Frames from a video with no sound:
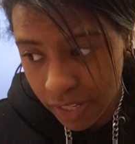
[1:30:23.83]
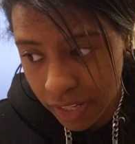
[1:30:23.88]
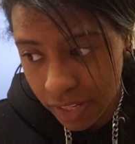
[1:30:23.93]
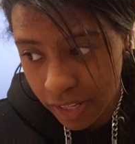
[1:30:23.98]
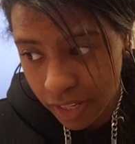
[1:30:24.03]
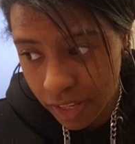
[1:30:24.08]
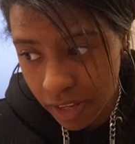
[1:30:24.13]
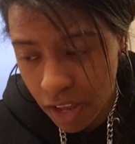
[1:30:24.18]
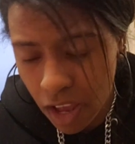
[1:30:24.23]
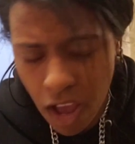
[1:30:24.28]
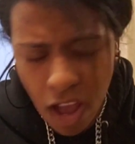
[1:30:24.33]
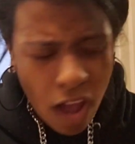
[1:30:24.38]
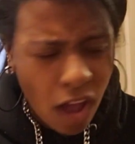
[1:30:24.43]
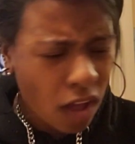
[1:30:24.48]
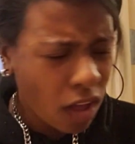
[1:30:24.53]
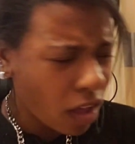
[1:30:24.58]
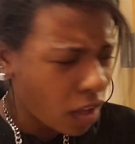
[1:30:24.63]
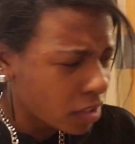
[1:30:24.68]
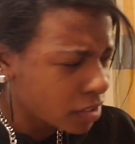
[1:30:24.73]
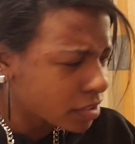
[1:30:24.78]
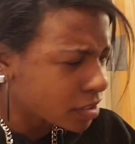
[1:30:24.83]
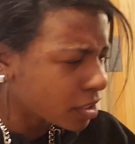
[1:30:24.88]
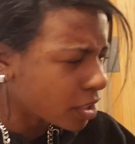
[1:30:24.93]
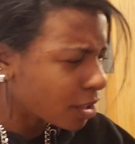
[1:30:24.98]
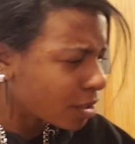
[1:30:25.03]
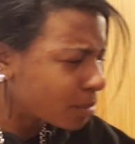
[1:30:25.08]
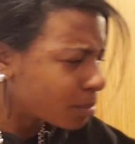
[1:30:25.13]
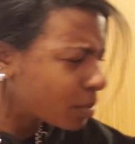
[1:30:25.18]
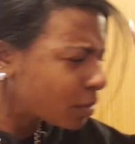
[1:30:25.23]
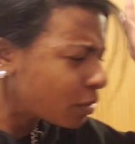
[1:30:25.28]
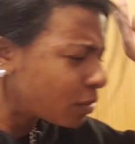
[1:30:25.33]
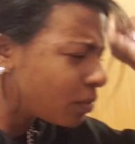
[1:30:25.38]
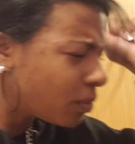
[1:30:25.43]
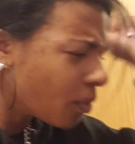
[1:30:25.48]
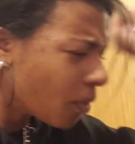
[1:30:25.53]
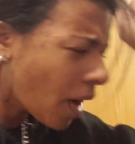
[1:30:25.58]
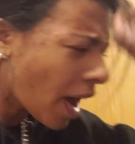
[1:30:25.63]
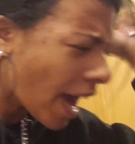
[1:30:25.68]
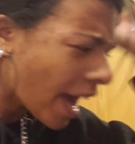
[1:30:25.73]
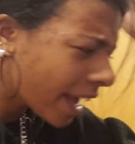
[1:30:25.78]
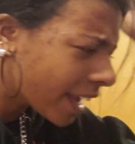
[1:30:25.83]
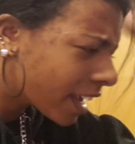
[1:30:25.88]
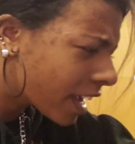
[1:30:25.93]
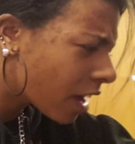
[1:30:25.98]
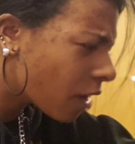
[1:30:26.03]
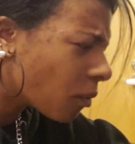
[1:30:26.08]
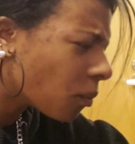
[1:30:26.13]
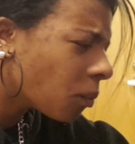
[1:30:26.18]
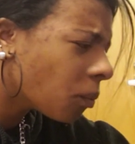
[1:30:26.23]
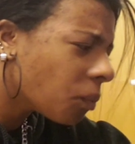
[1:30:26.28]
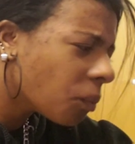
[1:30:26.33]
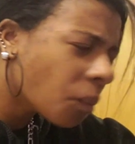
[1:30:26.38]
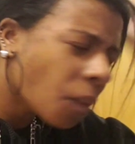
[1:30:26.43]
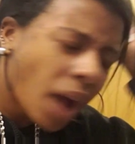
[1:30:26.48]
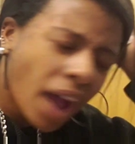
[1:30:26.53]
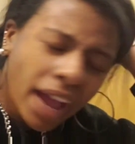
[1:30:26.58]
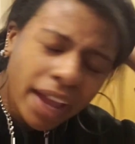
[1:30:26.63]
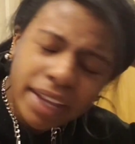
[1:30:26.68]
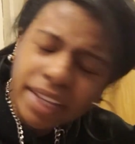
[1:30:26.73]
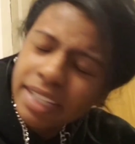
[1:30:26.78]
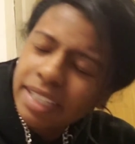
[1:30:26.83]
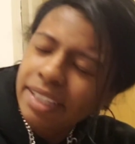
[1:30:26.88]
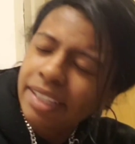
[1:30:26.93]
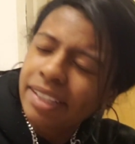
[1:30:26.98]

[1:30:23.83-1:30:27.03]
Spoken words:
Also, before I can, why is,